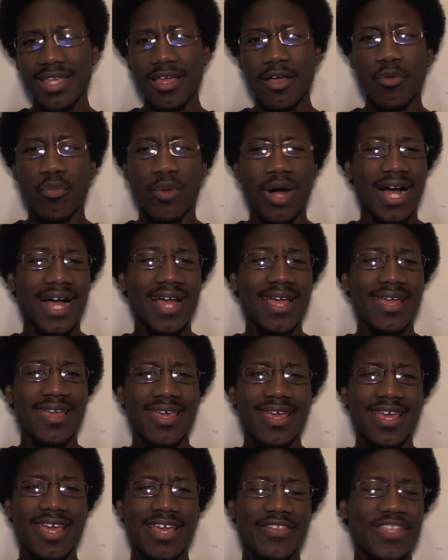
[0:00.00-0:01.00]
Why?
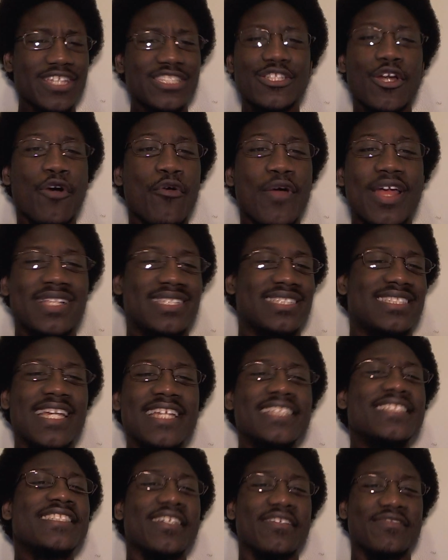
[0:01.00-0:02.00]
There's no
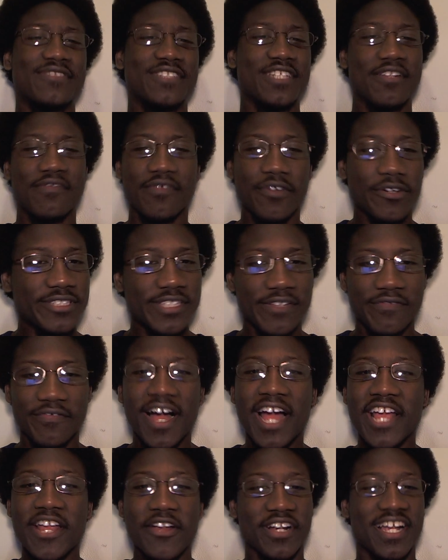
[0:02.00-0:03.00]
incentive to
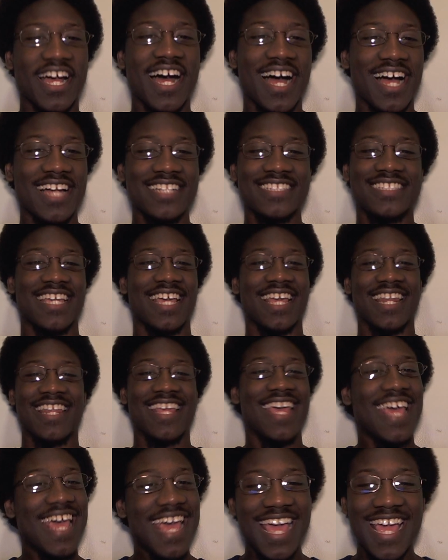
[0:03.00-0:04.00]
diversify your content.
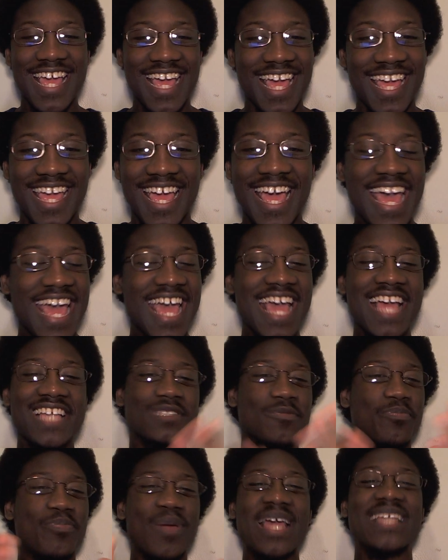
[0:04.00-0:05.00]

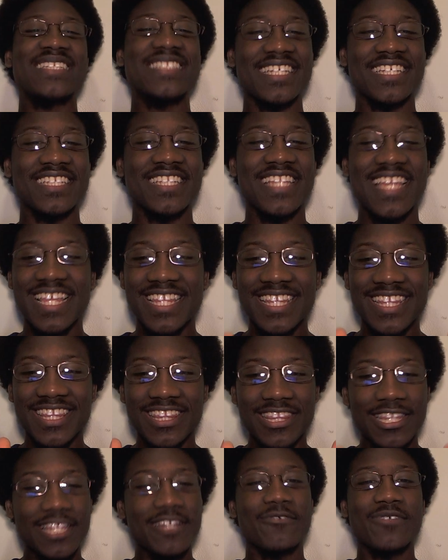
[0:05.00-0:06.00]
it's basically
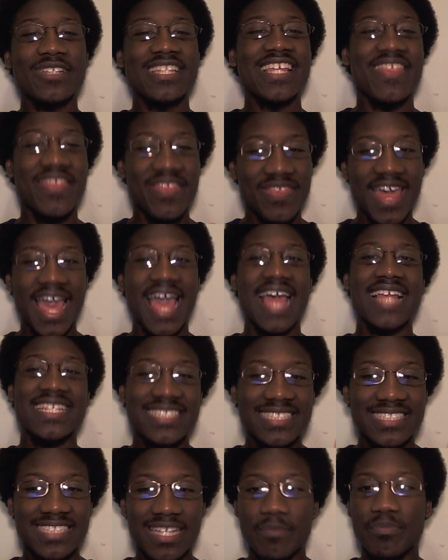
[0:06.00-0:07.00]
literally that
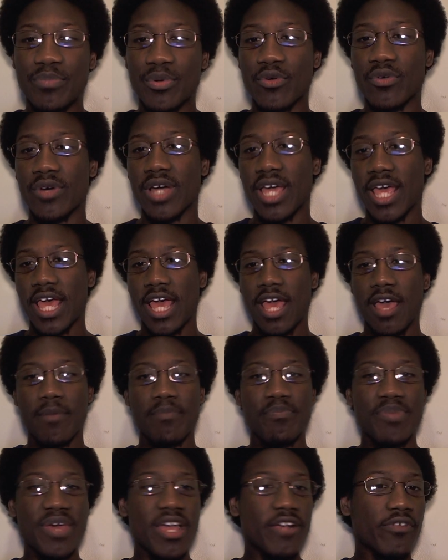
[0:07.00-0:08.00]
simple.
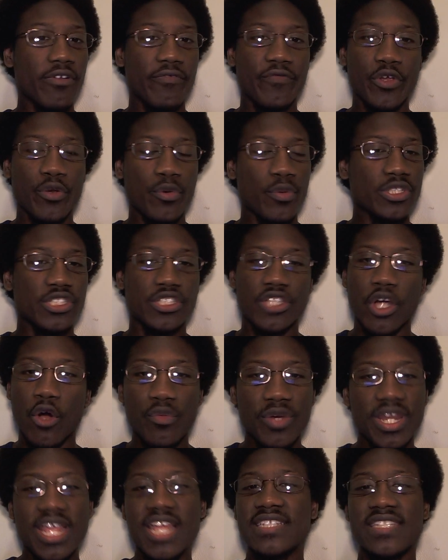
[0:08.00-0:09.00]
Big reviewers
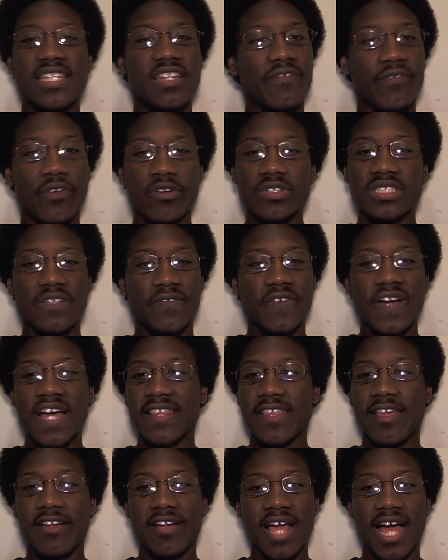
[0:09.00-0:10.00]
don't need to diversify
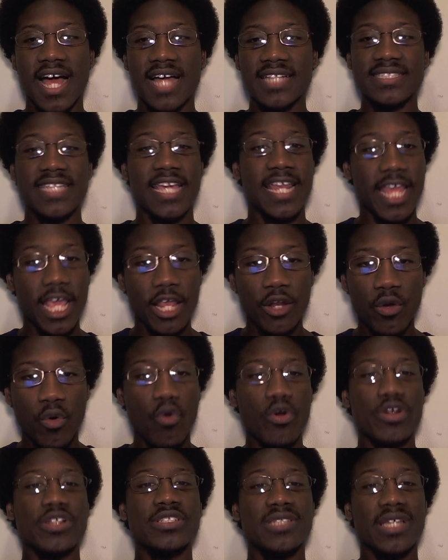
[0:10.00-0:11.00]
their content in
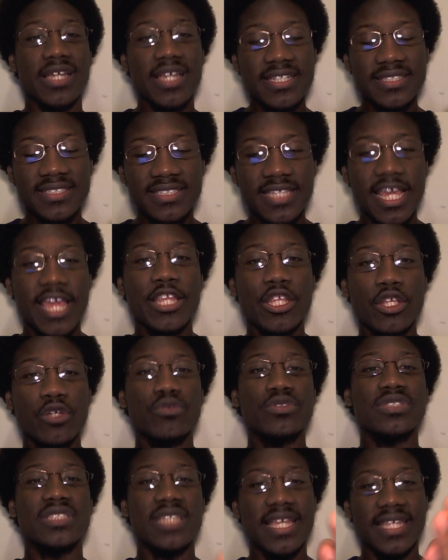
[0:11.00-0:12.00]
order to
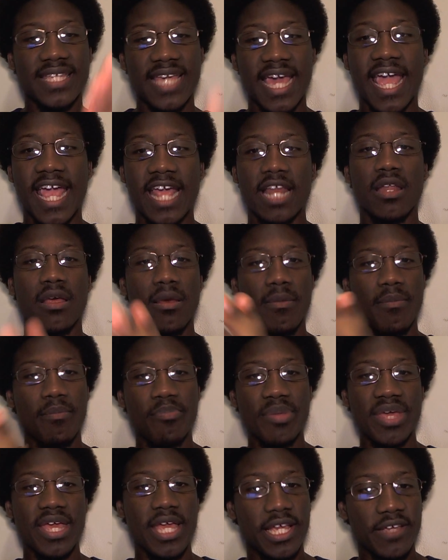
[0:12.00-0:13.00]
continue to gain
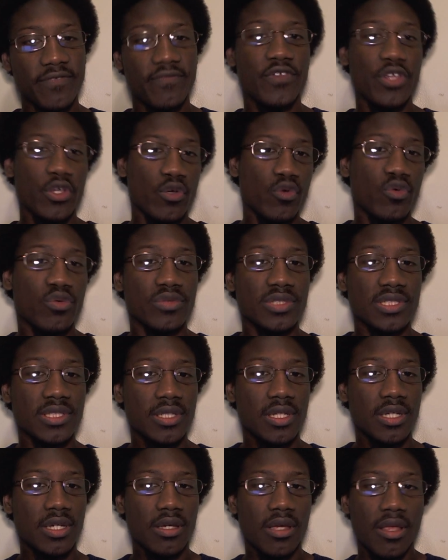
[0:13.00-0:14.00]
big
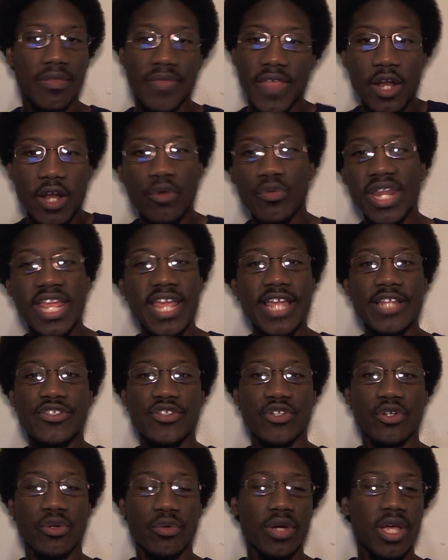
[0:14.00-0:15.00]
views. They don't need
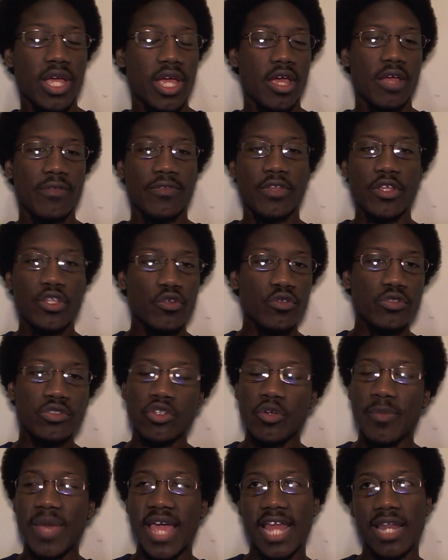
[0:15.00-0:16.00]
to. The
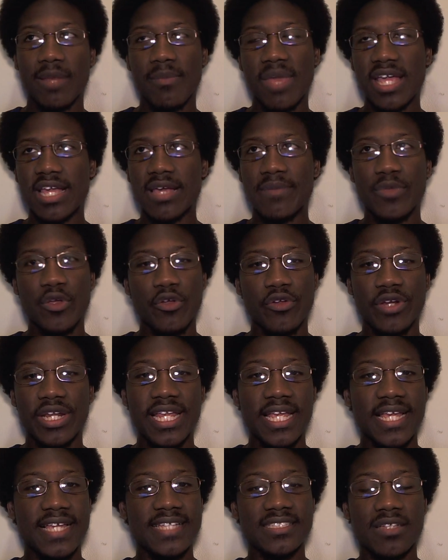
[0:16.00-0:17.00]
YouTube anime
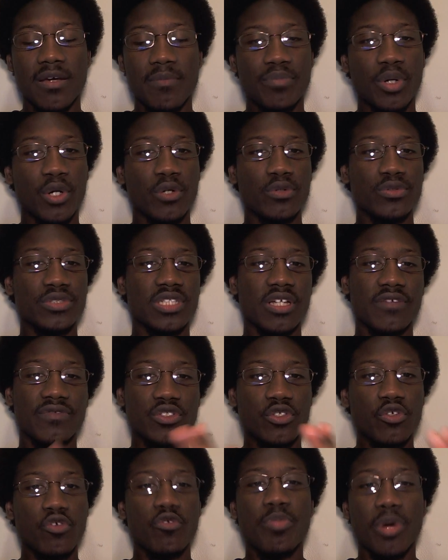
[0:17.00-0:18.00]
community is composed of
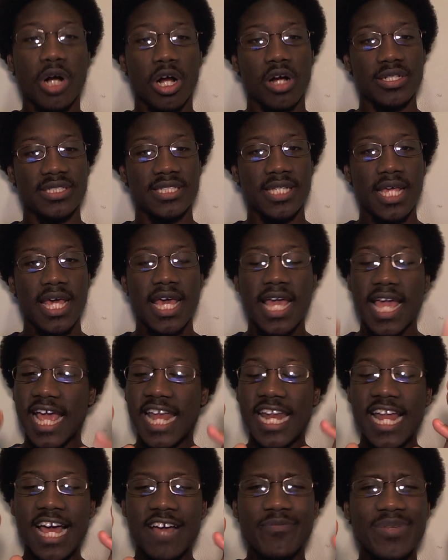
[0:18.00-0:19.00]
two parts.
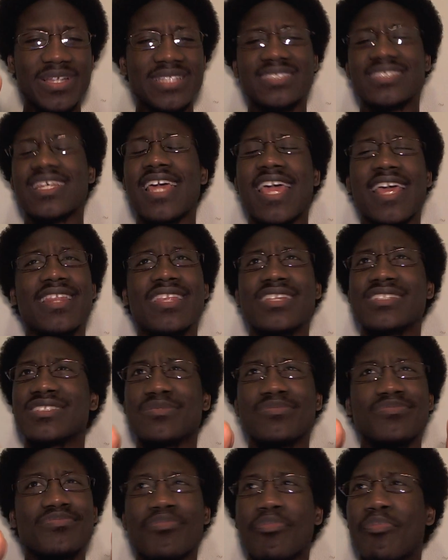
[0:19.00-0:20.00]
And I've been saying
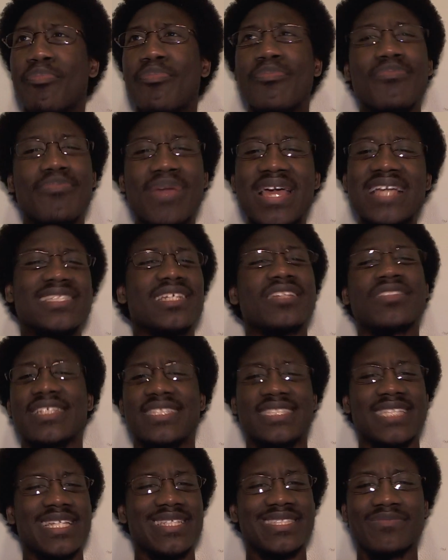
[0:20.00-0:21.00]
this basically
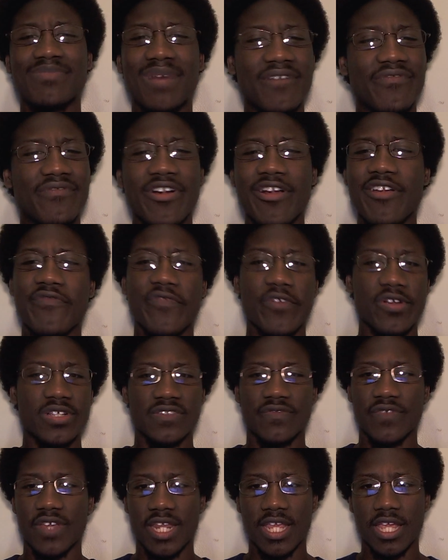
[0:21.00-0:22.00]
since my very
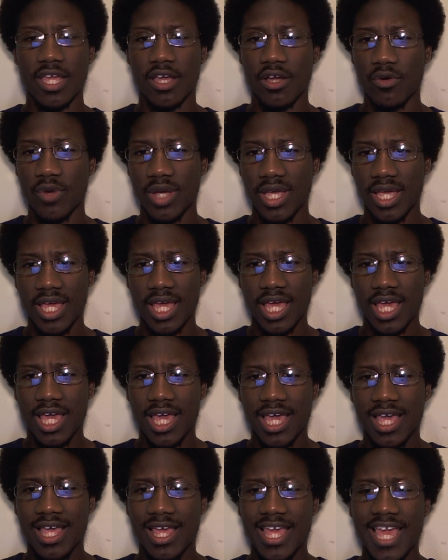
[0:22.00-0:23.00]
first video.
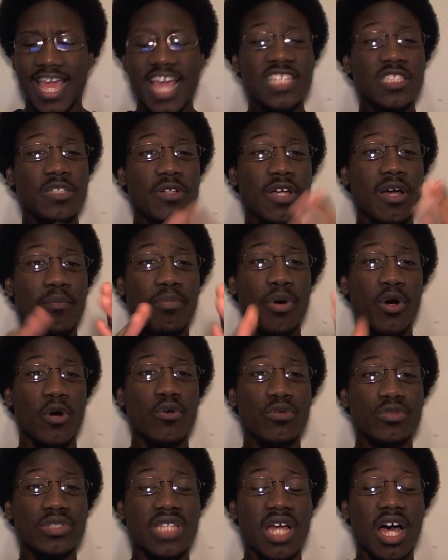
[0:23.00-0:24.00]
It's
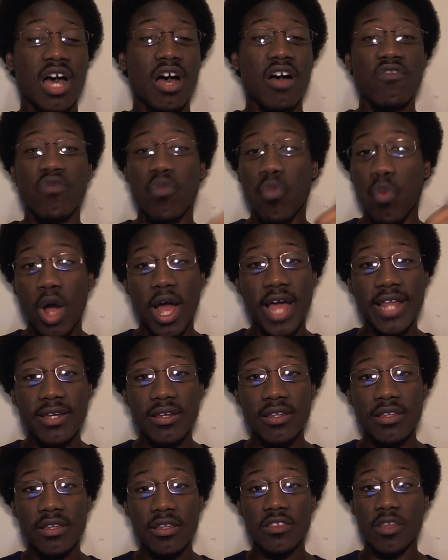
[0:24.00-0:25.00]
composed of
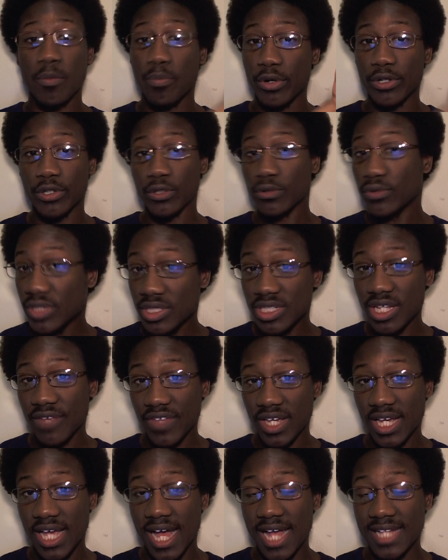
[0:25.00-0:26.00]
one, the producers of
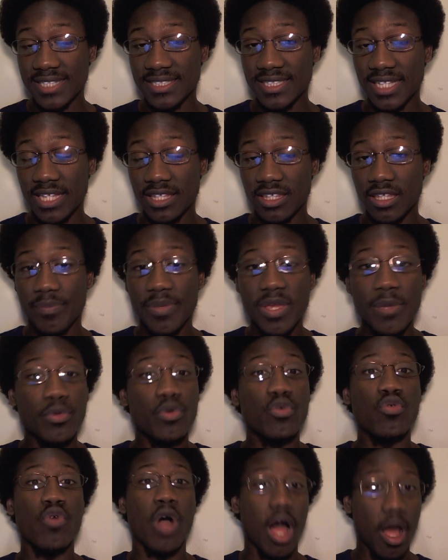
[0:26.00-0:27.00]
the content, the people
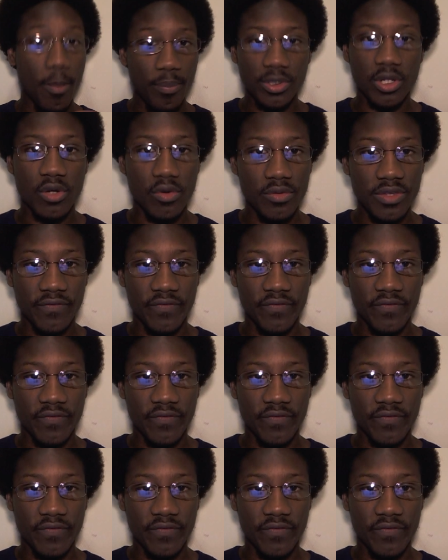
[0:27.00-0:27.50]
who upload